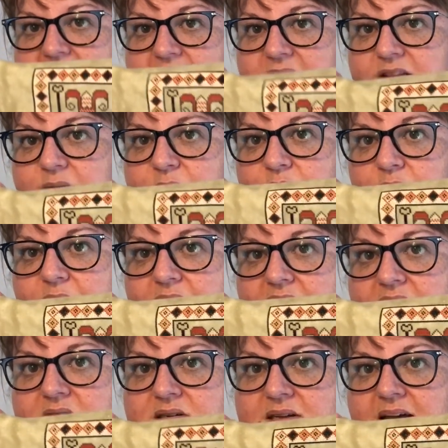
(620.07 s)
in the
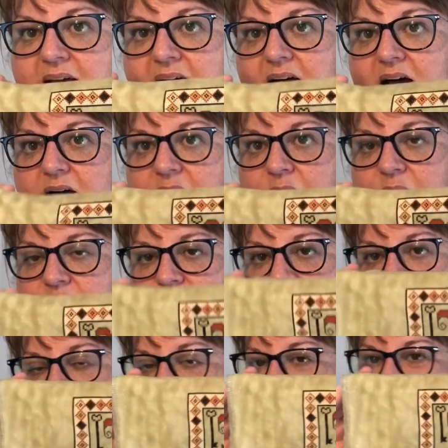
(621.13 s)
border, and I